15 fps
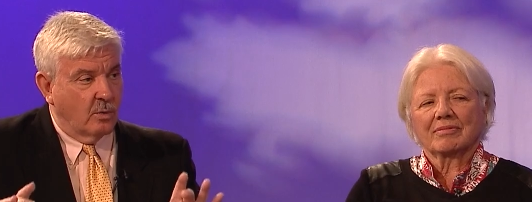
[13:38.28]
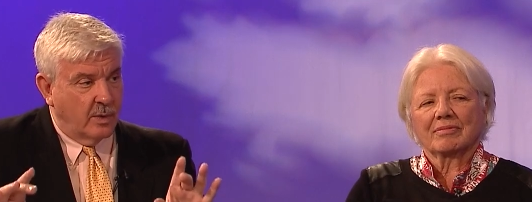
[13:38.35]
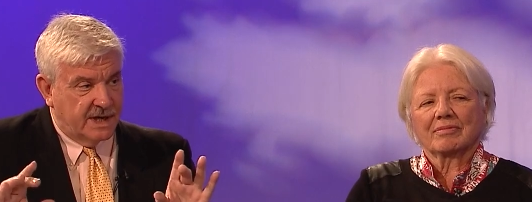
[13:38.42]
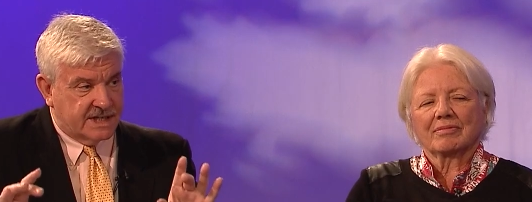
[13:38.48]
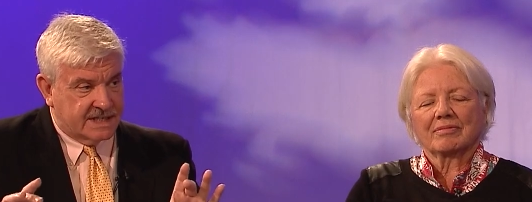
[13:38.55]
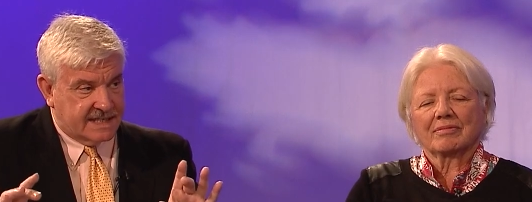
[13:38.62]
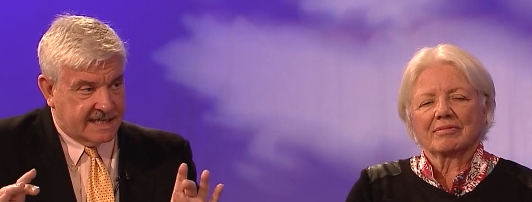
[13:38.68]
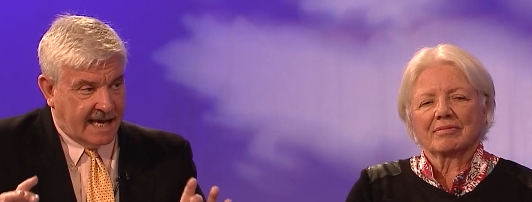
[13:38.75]
Speaker 1: 1964, which
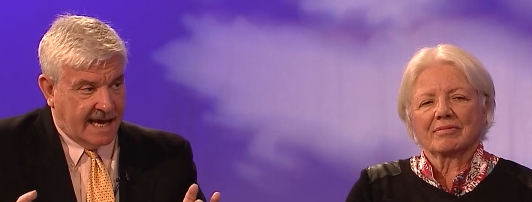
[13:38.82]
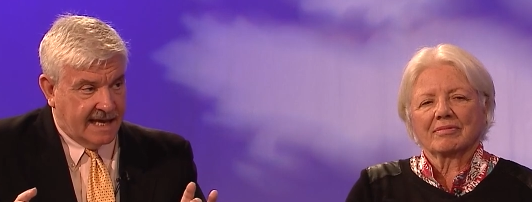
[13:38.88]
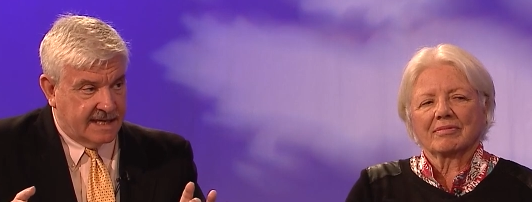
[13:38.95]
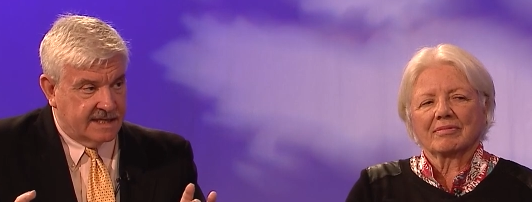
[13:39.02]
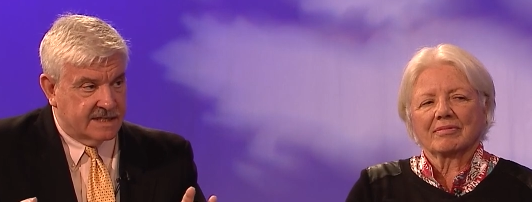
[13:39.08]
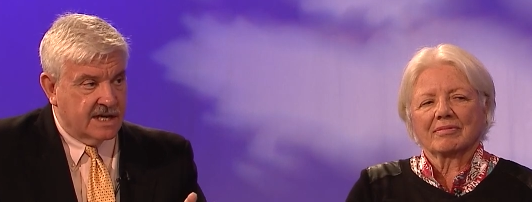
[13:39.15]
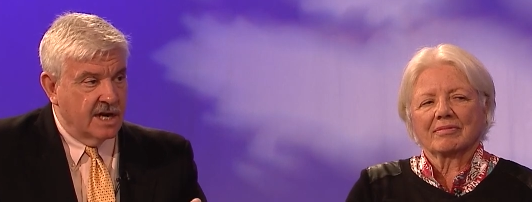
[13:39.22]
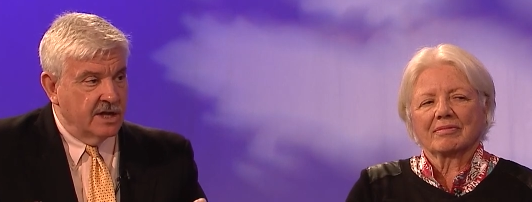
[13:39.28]

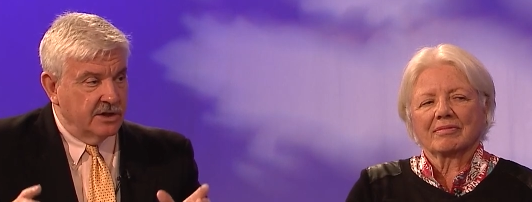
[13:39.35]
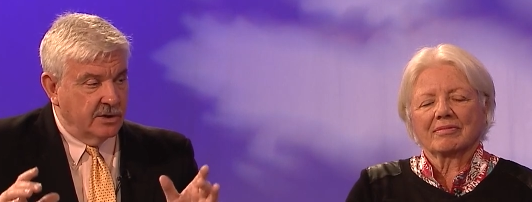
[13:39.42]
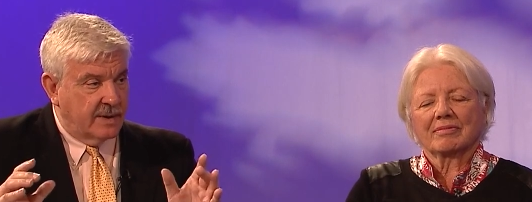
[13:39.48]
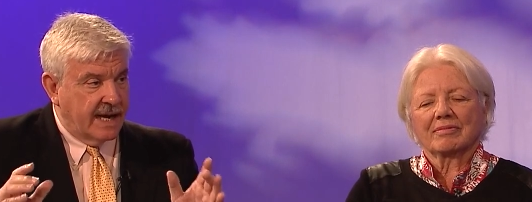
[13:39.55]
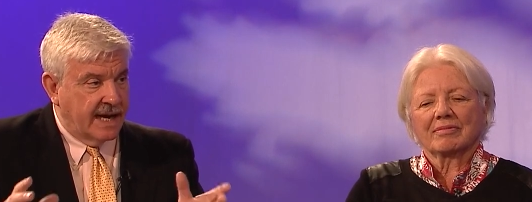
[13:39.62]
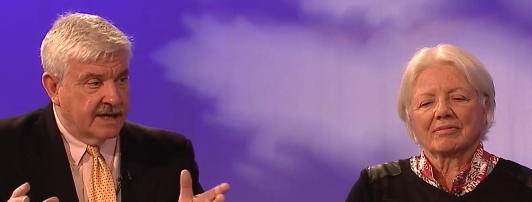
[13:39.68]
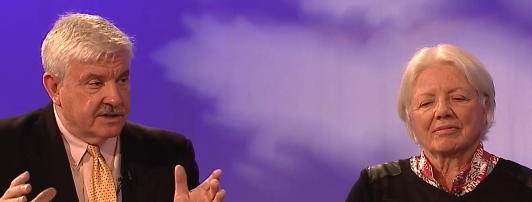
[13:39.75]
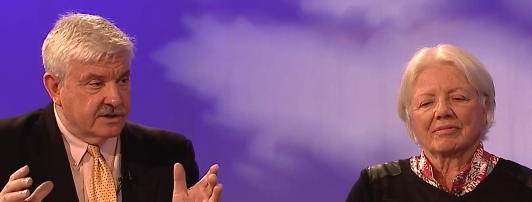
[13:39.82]
says you
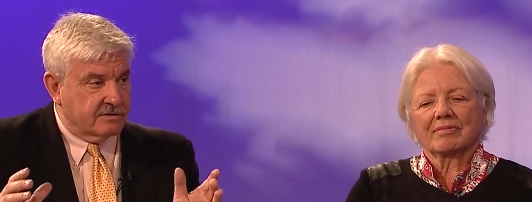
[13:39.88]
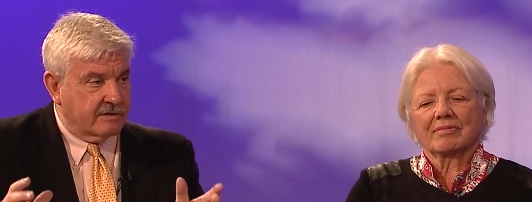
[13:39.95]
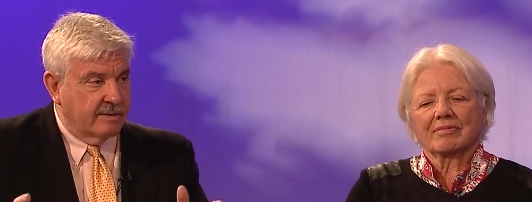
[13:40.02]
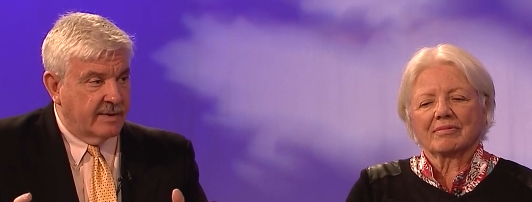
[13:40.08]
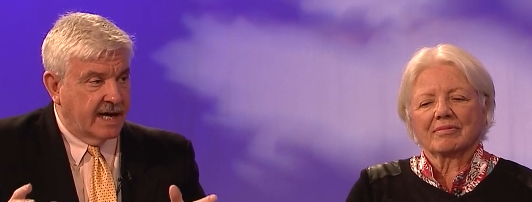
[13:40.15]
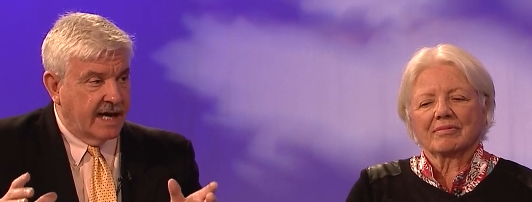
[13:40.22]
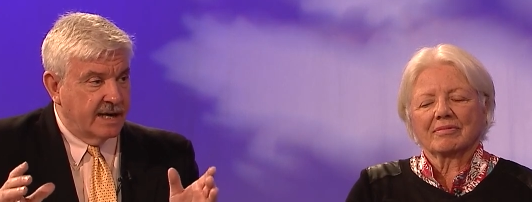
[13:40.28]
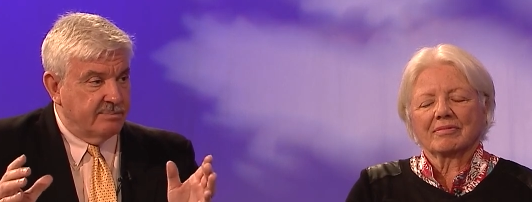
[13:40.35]
can't
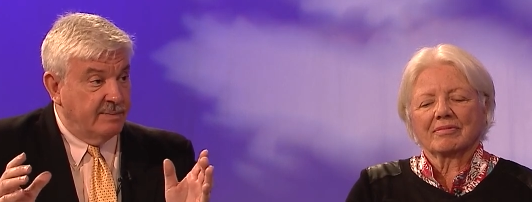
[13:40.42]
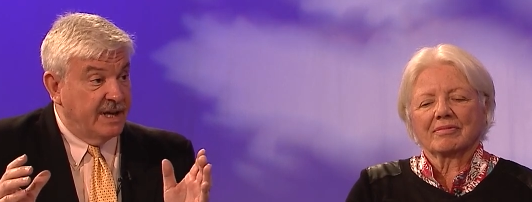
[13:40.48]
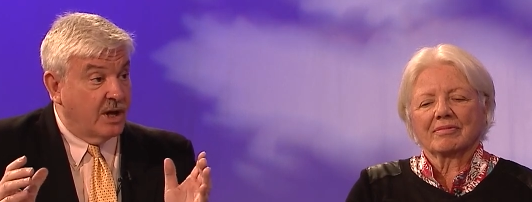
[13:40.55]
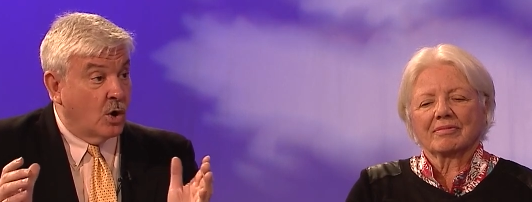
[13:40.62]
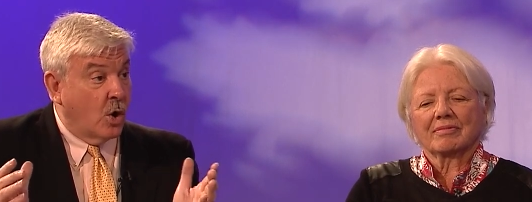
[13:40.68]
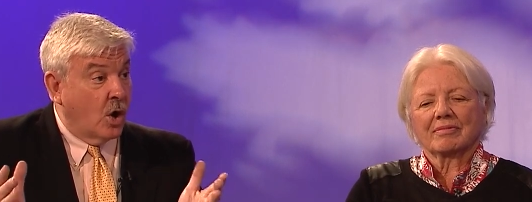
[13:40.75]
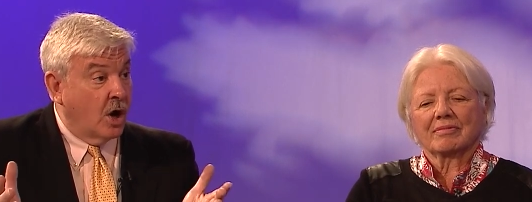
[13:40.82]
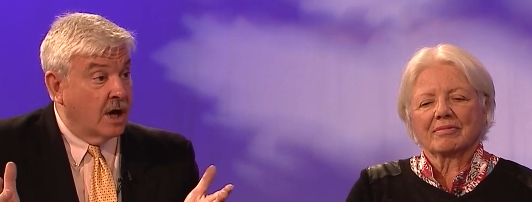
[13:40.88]
discriminate
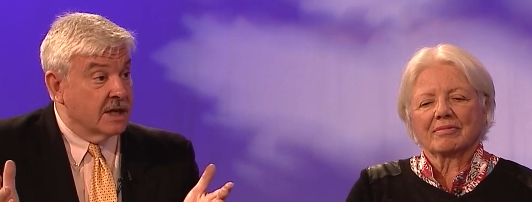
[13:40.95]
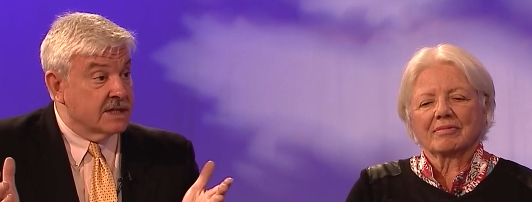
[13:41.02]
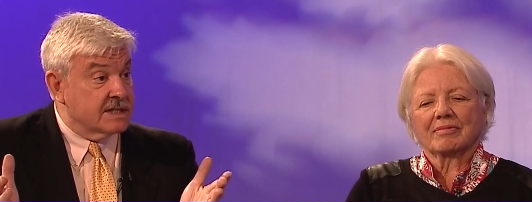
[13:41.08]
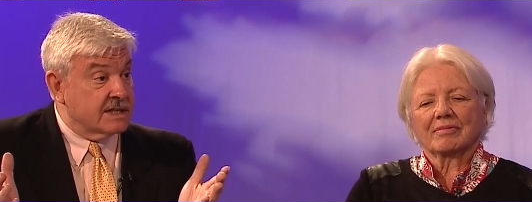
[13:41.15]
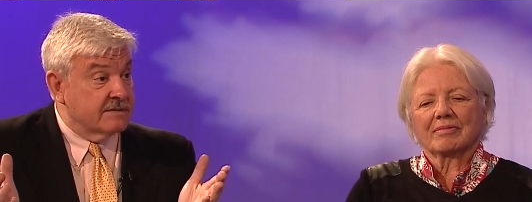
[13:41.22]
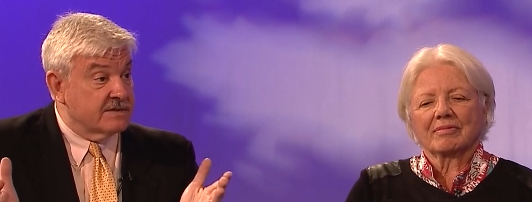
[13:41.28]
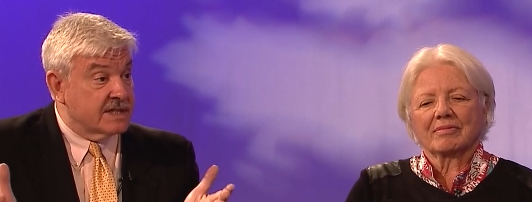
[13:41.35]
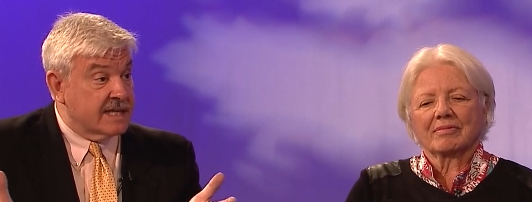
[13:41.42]
because
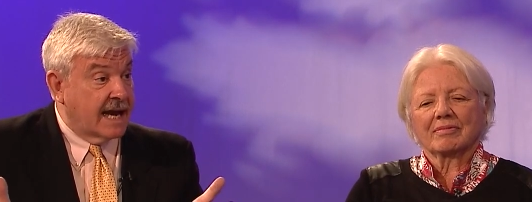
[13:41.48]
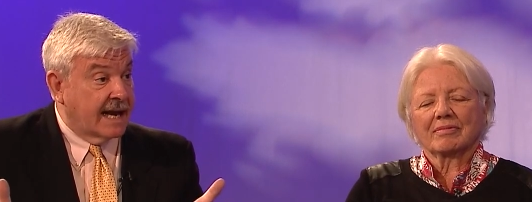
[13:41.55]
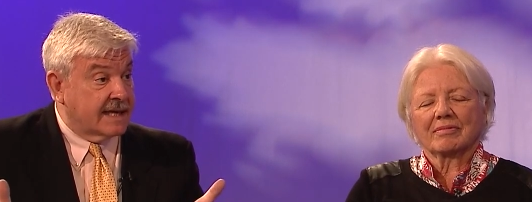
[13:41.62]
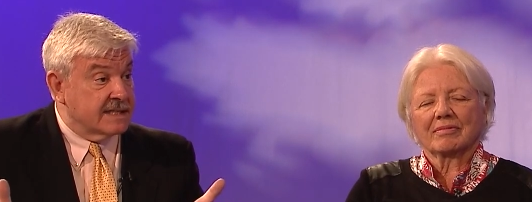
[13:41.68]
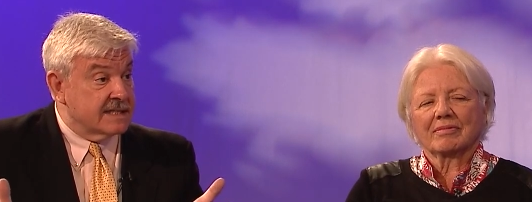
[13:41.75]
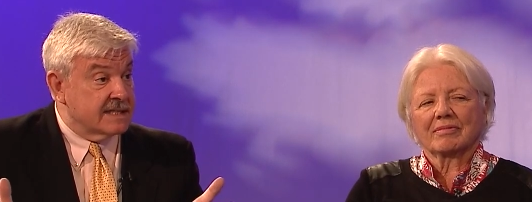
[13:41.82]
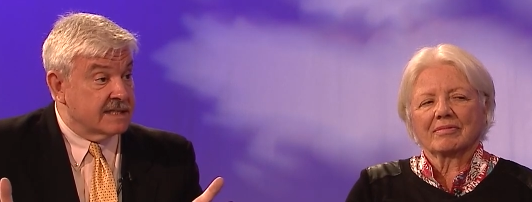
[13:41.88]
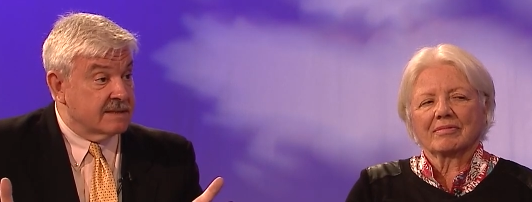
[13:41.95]
of
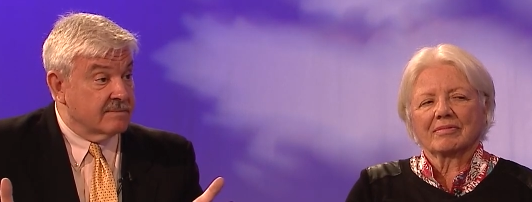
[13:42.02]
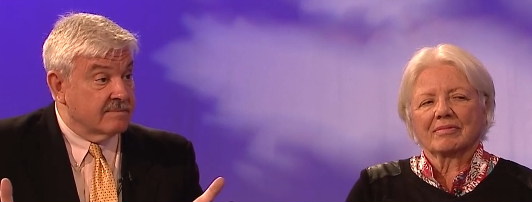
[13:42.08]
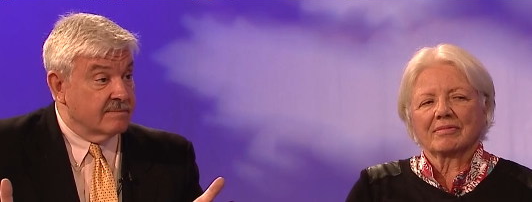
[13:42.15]
sex.